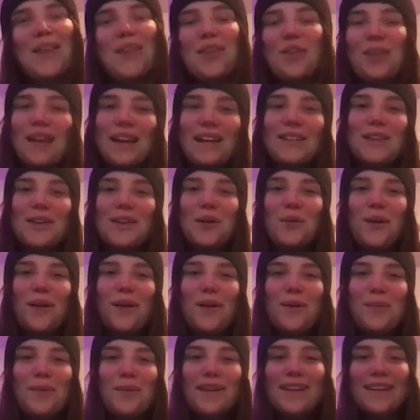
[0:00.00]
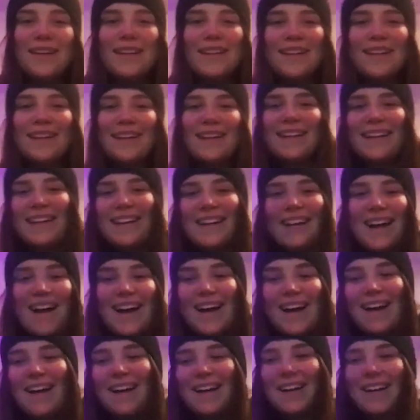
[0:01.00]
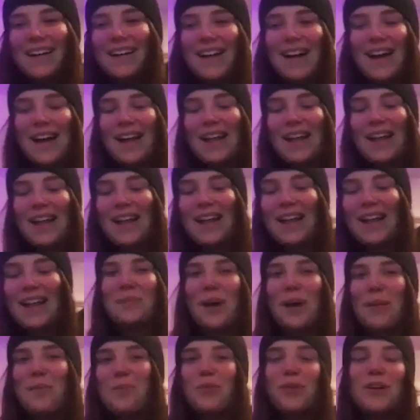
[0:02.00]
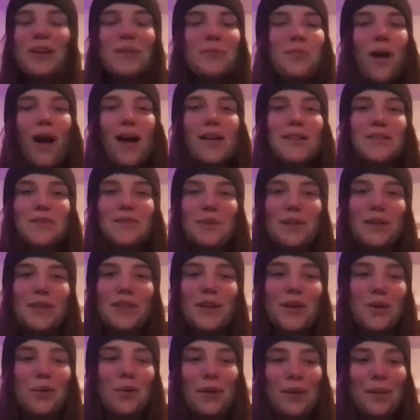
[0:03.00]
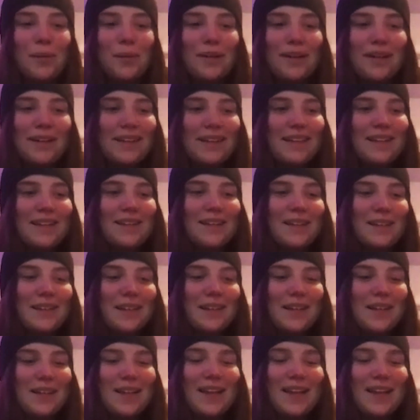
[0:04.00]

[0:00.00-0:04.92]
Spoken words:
I think there will be. I'm pretty positive there will be.